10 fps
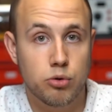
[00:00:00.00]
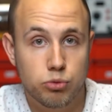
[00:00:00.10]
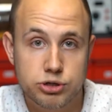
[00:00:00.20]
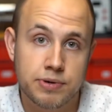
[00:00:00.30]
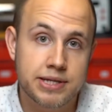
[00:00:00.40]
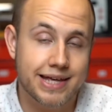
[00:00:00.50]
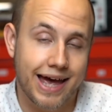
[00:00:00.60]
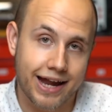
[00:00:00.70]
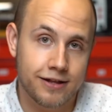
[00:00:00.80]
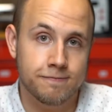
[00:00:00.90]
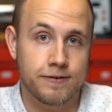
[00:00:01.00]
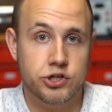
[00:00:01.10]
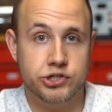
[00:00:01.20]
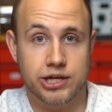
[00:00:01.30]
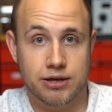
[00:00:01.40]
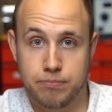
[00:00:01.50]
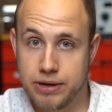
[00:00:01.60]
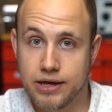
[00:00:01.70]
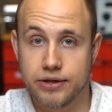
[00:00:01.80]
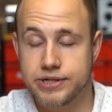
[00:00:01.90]
which means that adding features like a
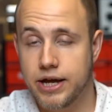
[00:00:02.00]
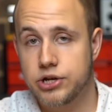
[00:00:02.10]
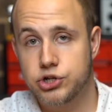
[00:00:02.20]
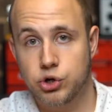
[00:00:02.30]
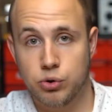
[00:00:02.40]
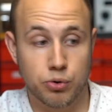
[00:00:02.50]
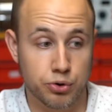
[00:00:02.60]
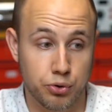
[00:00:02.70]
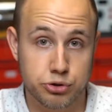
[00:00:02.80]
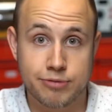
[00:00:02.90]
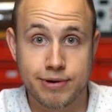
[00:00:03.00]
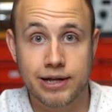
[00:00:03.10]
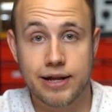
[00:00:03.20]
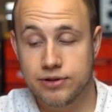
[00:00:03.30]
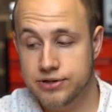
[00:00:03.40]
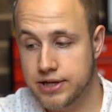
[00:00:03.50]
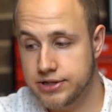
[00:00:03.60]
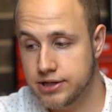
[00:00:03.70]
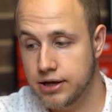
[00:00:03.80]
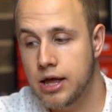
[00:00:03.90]
BL Touch or an auto bed leveling
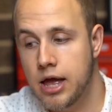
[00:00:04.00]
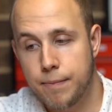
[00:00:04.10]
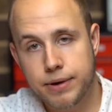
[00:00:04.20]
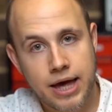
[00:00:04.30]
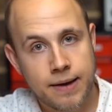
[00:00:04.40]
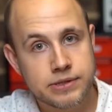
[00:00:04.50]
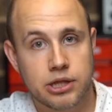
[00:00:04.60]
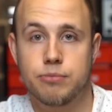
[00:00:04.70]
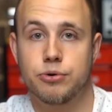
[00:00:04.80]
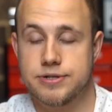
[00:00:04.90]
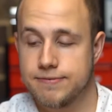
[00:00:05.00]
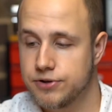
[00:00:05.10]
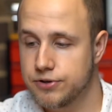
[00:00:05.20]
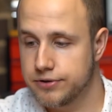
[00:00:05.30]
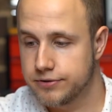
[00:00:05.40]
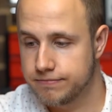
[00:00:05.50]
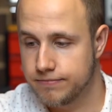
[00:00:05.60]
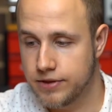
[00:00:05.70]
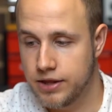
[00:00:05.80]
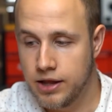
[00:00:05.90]
sensor becomes a lot more difficult.
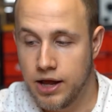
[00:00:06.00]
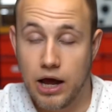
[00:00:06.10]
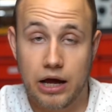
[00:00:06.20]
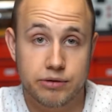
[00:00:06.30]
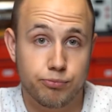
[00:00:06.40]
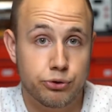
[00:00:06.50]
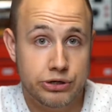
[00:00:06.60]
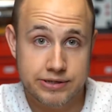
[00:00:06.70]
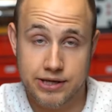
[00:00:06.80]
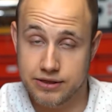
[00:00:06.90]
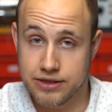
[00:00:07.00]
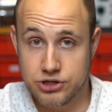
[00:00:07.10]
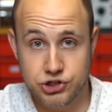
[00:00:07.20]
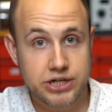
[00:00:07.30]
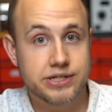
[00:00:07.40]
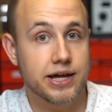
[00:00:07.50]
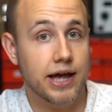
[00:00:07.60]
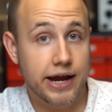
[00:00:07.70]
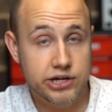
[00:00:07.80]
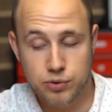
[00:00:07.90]
Other printers like the G-Tech
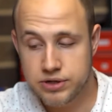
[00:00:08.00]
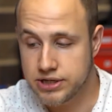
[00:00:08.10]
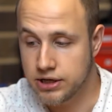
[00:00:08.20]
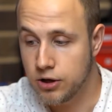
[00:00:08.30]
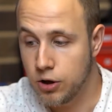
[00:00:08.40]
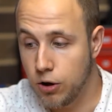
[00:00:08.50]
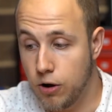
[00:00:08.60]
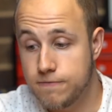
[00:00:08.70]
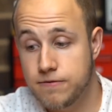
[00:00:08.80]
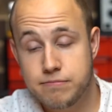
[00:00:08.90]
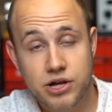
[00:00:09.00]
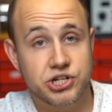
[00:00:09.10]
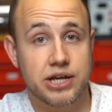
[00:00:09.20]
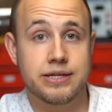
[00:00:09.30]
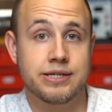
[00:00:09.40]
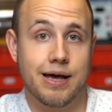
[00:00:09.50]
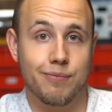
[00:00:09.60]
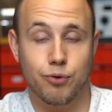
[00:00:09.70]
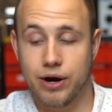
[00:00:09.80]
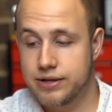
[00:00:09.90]
A20 offer much easier
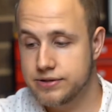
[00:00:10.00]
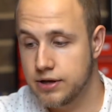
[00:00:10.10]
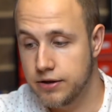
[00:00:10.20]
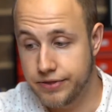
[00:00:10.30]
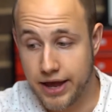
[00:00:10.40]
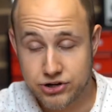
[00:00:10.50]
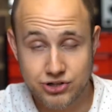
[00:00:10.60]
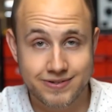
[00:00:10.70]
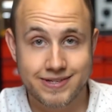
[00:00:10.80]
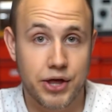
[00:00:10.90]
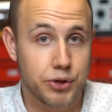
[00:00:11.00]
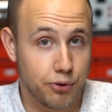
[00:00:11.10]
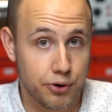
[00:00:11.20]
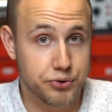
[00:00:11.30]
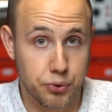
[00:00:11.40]
upgrades. They actually sell their own